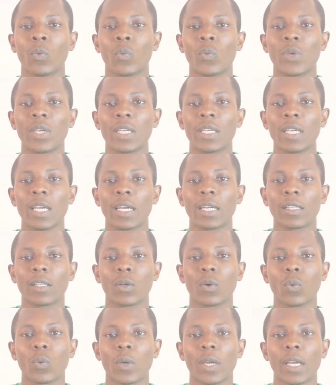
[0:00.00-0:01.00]
we hear
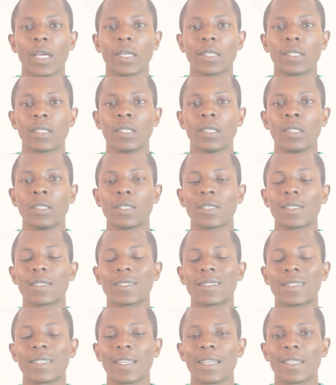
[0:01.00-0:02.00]
the word
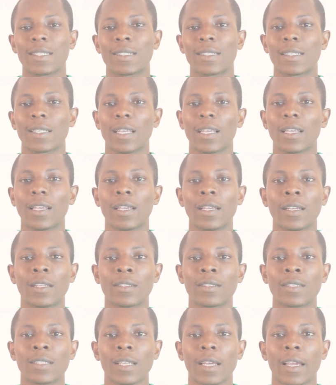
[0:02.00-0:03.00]
6
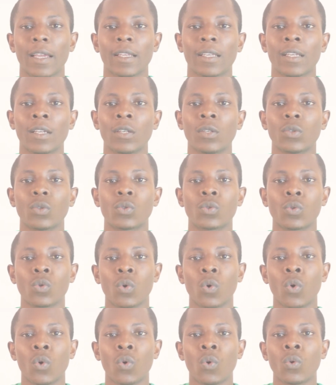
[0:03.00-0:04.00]
inside.
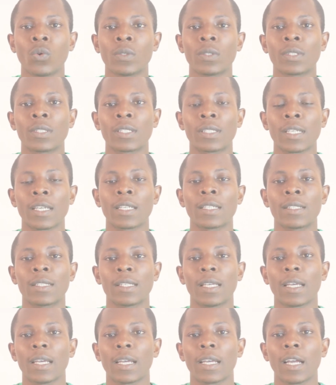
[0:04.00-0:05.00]
So 6
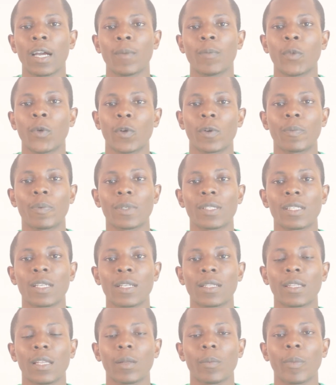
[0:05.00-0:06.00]
here can be
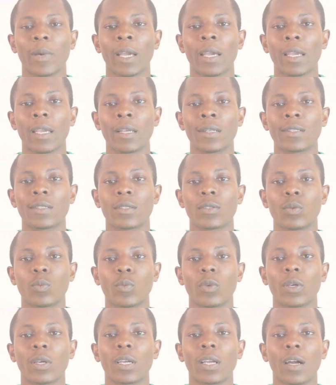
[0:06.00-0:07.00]
represented by its
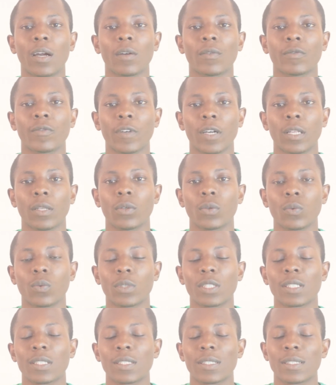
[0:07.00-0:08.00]
numerical value,
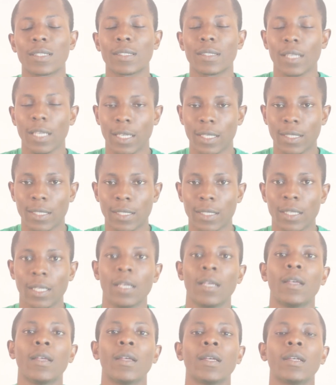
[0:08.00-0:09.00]
which is 6.
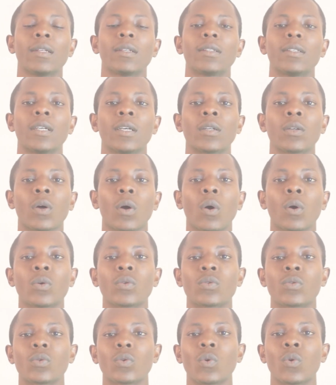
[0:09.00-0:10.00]
Then
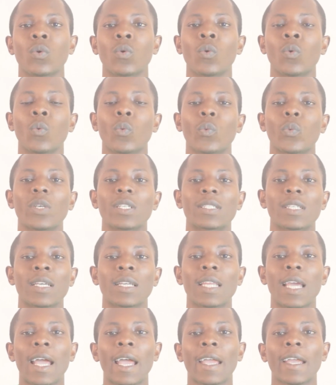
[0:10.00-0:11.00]
also we
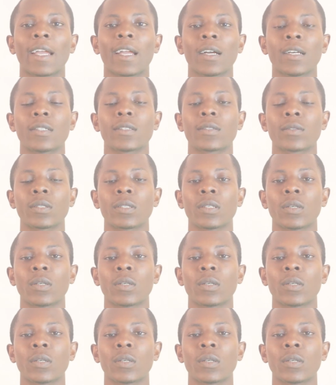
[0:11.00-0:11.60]
said I can't